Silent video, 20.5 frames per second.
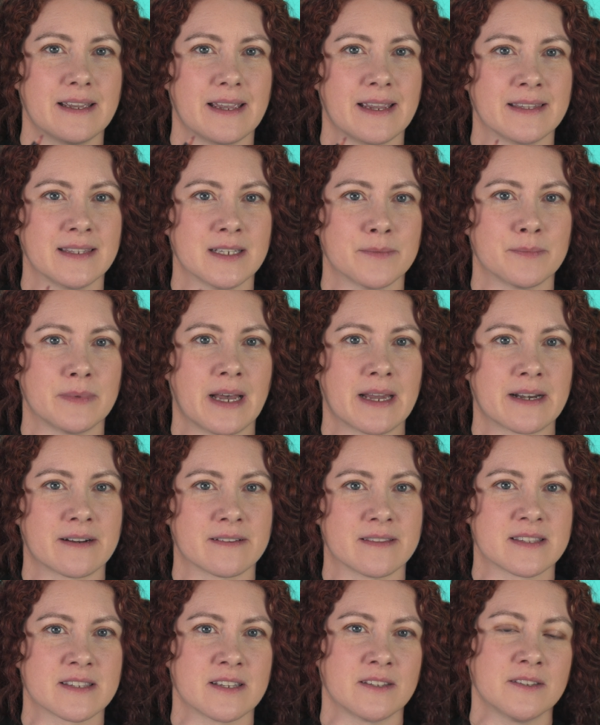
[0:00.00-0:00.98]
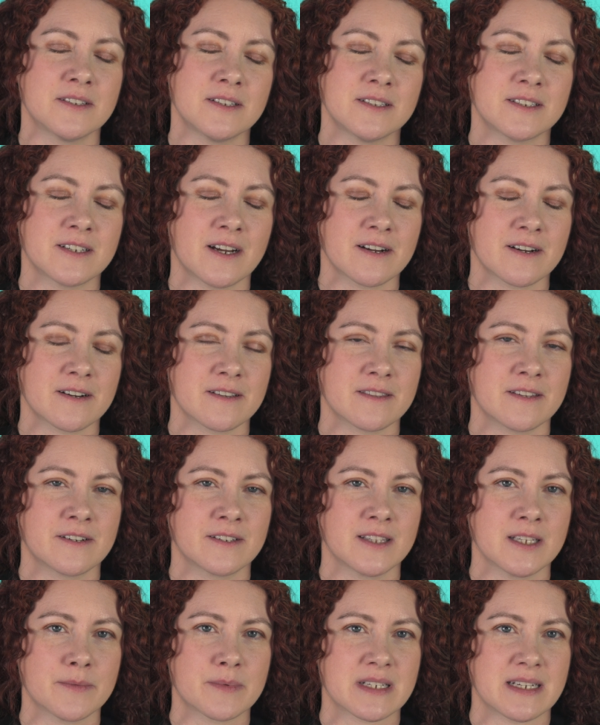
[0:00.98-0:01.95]
a lip liner that's a little darker than
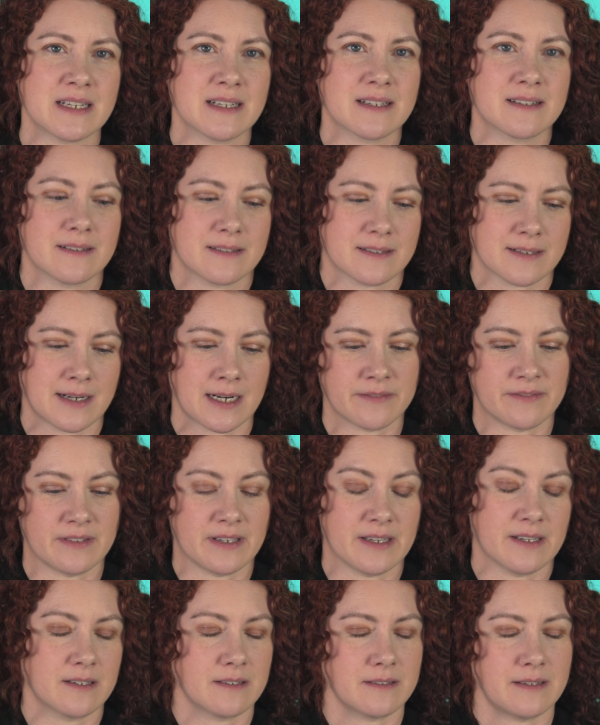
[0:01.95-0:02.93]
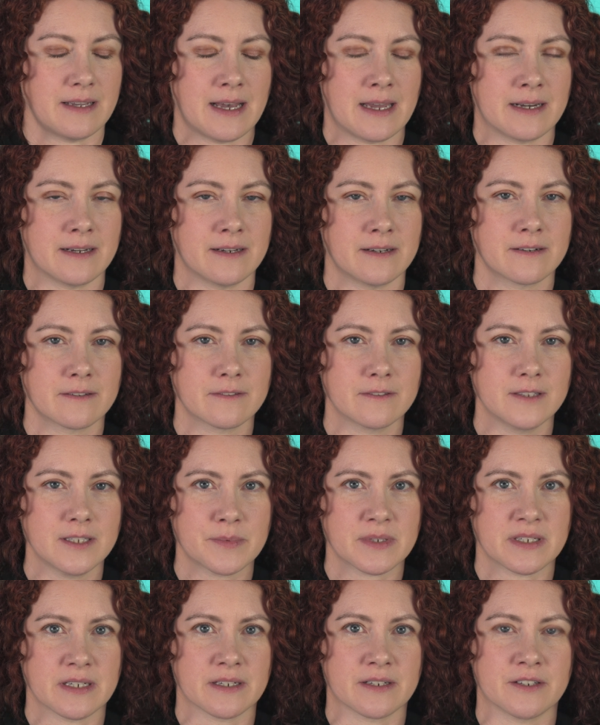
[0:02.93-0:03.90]
your lipstick, it's kind of like adding another
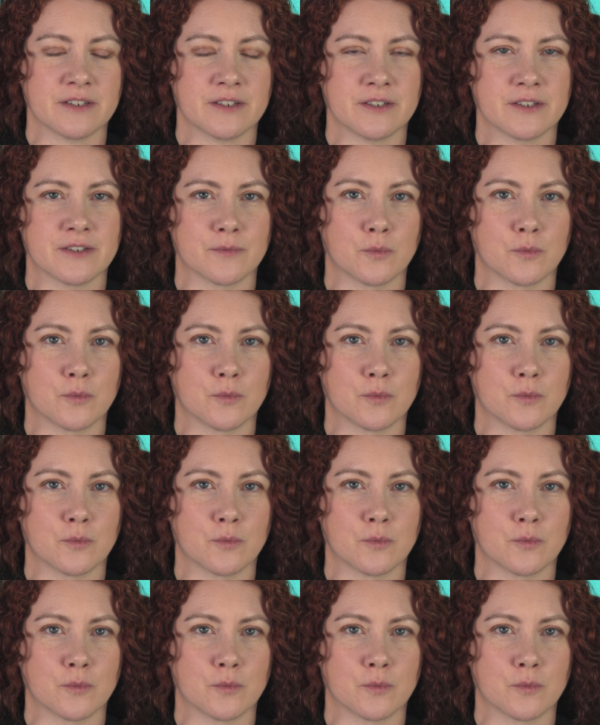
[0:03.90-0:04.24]
lipstick to your